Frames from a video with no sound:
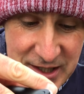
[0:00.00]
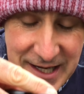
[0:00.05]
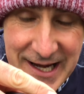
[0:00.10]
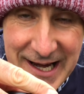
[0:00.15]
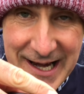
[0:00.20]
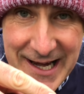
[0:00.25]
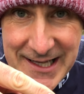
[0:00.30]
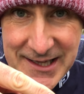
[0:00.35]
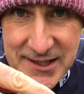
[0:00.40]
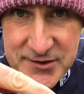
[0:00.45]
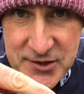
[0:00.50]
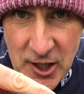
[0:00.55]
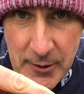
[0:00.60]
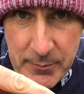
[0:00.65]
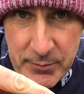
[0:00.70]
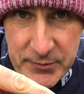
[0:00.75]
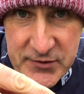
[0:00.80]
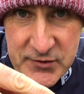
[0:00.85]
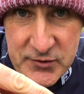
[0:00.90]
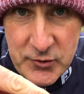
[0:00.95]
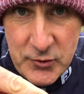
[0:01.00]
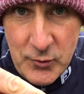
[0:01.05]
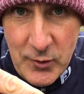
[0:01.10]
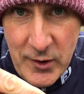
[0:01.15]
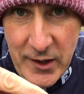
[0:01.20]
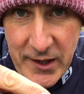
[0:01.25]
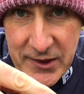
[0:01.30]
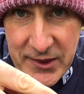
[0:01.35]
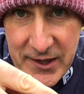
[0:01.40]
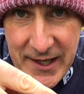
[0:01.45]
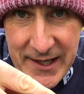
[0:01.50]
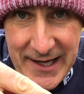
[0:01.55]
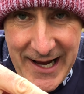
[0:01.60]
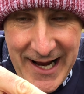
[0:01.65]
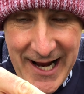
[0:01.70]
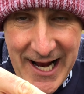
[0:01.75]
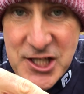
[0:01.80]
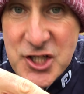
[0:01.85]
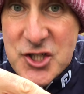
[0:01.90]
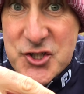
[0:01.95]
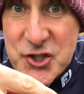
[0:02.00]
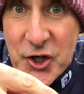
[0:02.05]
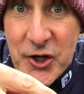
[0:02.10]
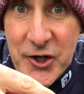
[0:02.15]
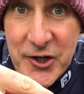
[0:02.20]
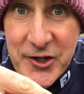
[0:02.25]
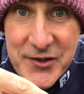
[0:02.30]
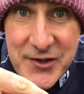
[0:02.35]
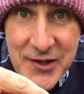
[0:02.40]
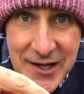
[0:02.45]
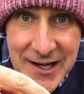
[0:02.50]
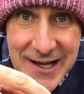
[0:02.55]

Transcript: in the top of the screw like that, and you turn it